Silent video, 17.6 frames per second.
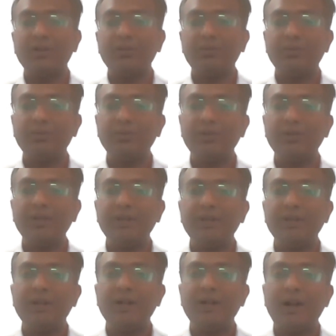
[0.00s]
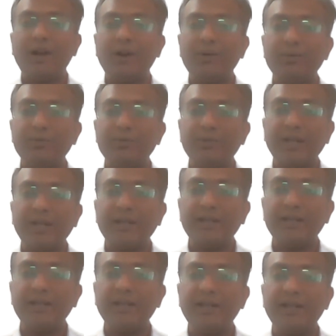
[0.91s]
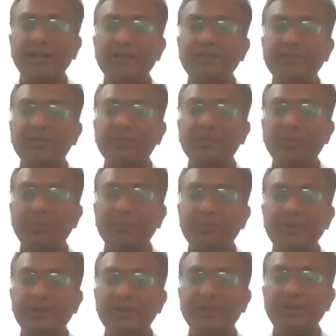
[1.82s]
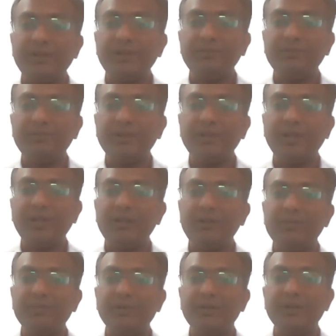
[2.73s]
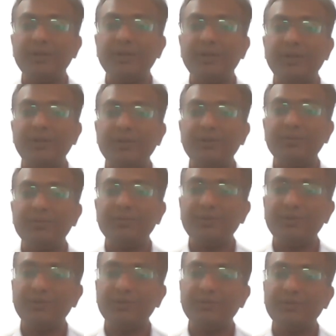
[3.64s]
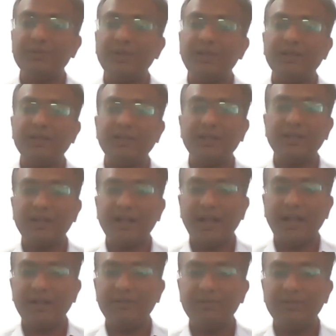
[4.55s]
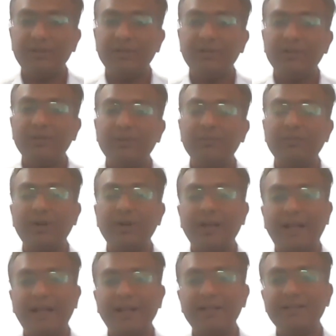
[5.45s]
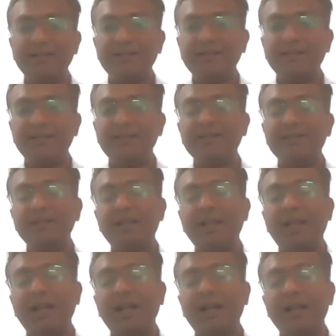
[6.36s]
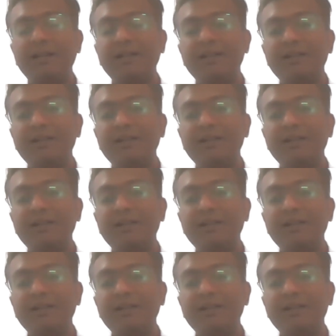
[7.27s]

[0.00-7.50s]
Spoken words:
Knowing how to categorize the properties will help you choose the right one for analysis at